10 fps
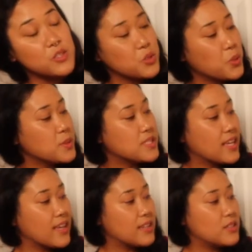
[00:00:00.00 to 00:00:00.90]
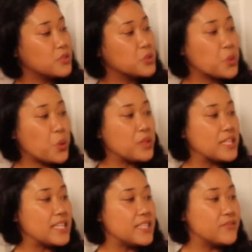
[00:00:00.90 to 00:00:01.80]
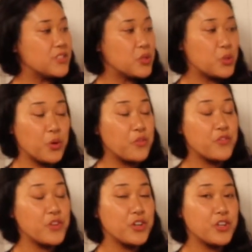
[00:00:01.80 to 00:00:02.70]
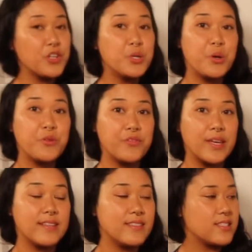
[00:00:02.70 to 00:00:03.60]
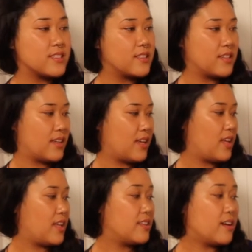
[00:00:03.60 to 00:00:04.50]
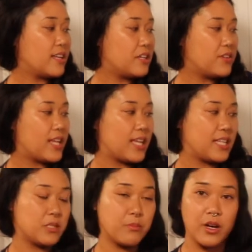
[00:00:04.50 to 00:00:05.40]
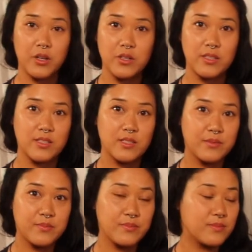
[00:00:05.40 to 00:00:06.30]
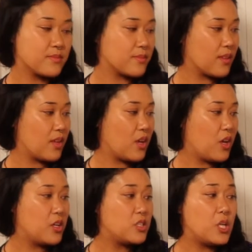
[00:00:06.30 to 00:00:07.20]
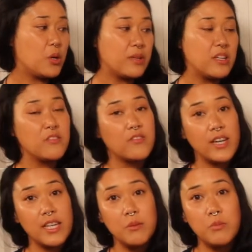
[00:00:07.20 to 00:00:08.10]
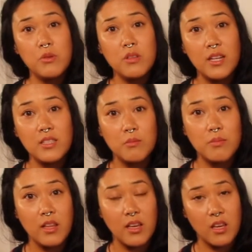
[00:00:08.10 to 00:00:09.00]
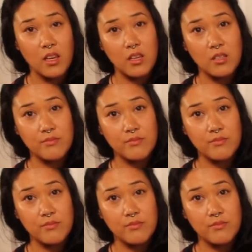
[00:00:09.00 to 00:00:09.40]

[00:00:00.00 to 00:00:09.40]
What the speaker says: no scales, no leaves, no fur, no fins, not even any sparkles. No one invited Miu Lan to play.